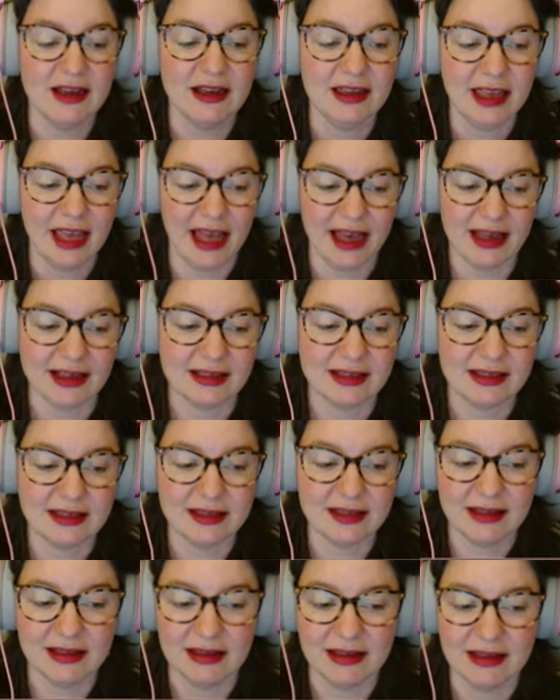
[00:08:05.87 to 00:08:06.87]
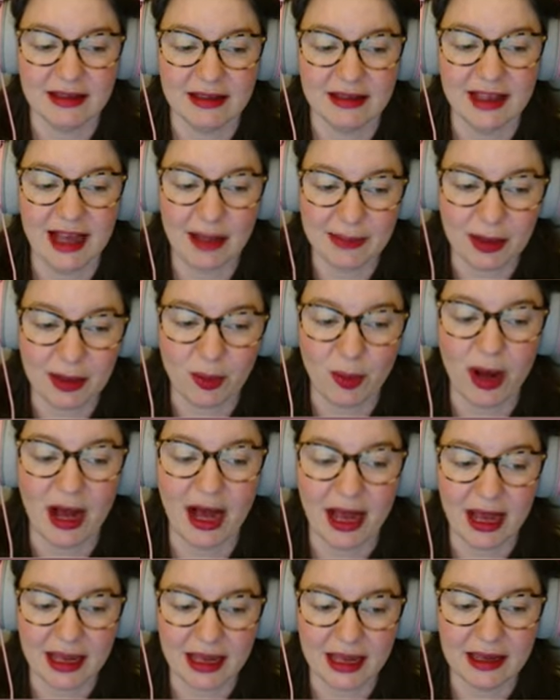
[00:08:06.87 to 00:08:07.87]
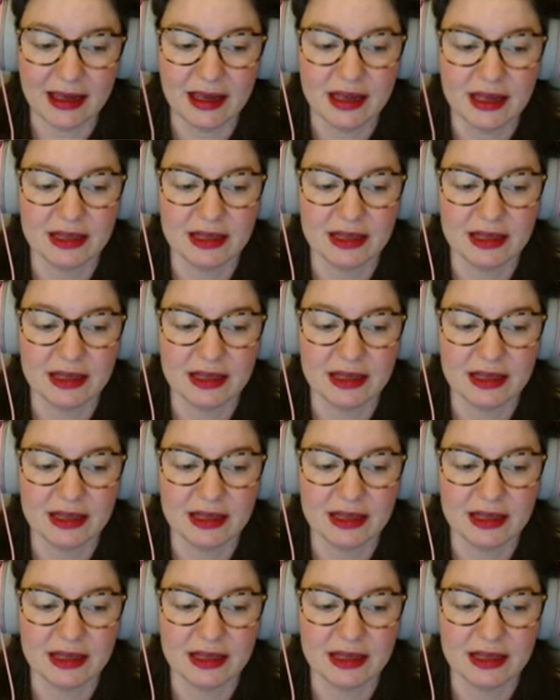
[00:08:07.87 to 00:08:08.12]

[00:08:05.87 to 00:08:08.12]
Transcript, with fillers: Yes. That'll be why.